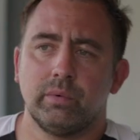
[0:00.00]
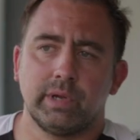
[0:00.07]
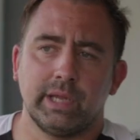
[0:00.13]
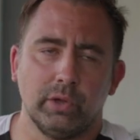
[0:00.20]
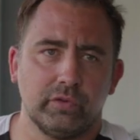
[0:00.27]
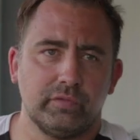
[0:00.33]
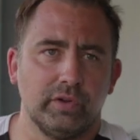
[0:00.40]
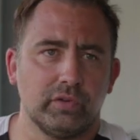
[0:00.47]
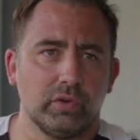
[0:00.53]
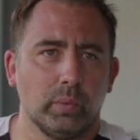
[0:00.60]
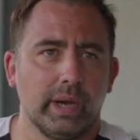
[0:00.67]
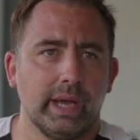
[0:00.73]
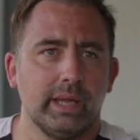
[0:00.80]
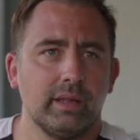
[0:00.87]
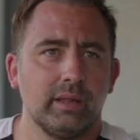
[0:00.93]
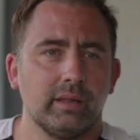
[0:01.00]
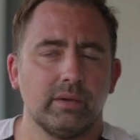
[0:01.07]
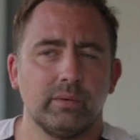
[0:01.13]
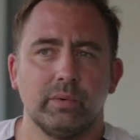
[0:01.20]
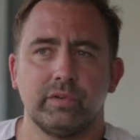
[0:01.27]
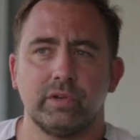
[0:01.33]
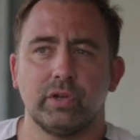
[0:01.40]
Guilsfield away
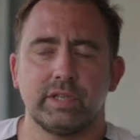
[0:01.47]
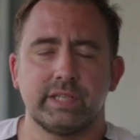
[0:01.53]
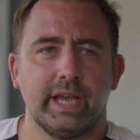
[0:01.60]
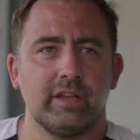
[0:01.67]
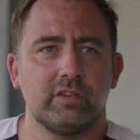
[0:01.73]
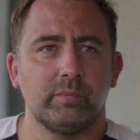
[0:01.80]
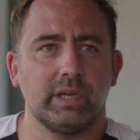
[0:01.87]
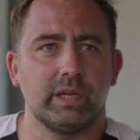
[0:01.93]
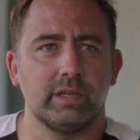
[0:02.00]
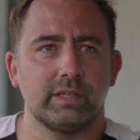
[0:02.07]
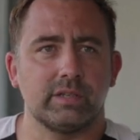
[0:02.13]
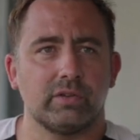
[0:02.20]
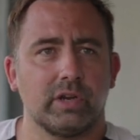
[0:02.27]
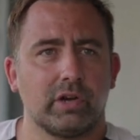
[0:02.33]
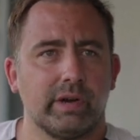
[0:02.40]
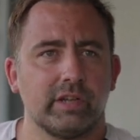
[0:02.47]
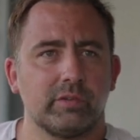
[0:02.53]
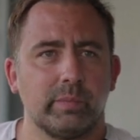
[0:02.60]
was a good test because it's on a grass